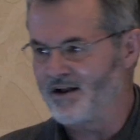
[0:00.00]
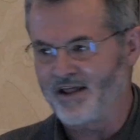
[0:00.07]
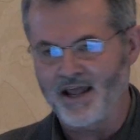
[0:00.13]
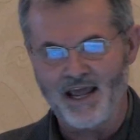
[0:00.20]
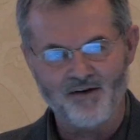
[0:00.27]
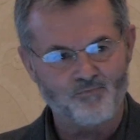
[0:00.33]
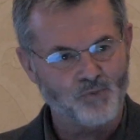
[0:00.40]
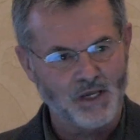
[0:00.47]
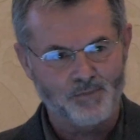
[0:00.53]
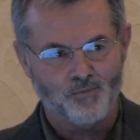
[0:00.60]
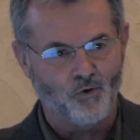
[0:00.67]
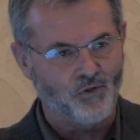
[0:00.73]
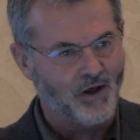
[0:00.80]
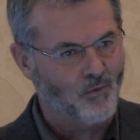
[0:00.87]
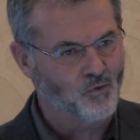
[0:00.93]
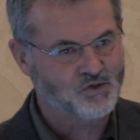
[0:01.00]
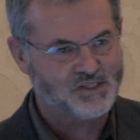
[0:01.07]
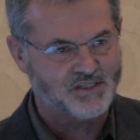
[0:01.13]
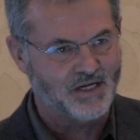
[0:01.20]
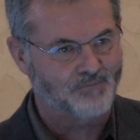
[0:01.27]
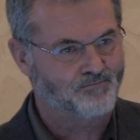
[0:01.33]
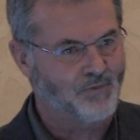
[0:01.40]
They have people that will
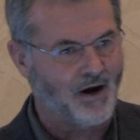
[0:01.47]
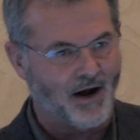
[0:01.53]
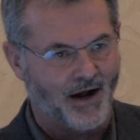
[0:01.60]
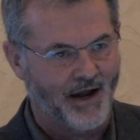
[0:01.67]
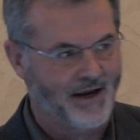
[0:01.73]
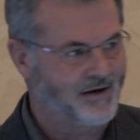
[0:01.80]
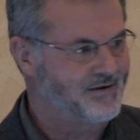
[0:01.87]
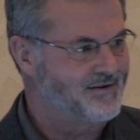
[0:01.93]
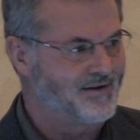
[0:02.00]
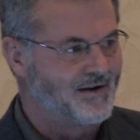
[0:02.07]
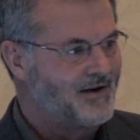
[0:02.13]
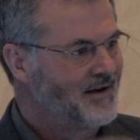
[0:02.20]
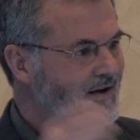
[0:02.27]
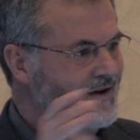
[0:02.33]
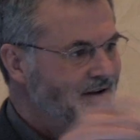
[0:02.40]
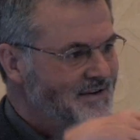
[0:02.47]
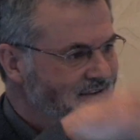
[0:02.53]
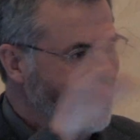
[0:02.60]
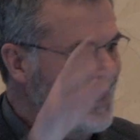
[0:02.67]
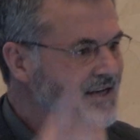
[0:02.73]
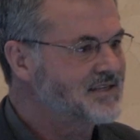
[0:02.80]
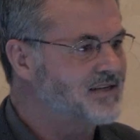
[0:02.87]
sit behind
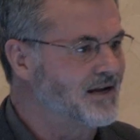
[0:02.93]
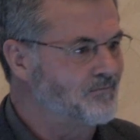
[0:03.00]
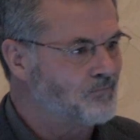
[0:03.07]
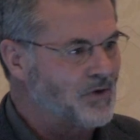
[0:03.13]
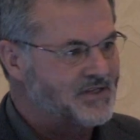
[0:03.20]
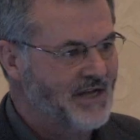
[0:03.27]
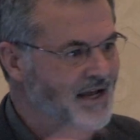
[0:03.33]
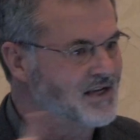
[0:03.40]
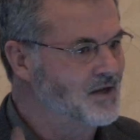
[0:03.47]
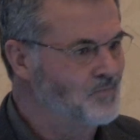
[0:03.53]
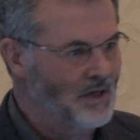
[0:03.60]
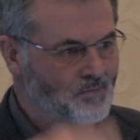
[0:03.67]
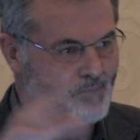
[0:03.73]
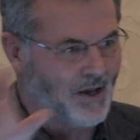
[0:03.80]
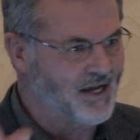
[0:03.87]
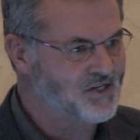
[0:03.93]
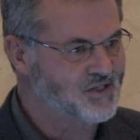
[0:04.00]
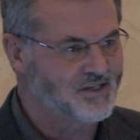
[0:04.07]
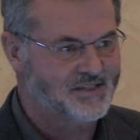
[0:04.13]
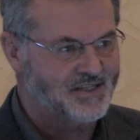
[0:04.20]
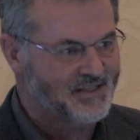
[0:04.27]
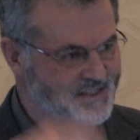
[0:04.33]
desks and pretend to be patients, et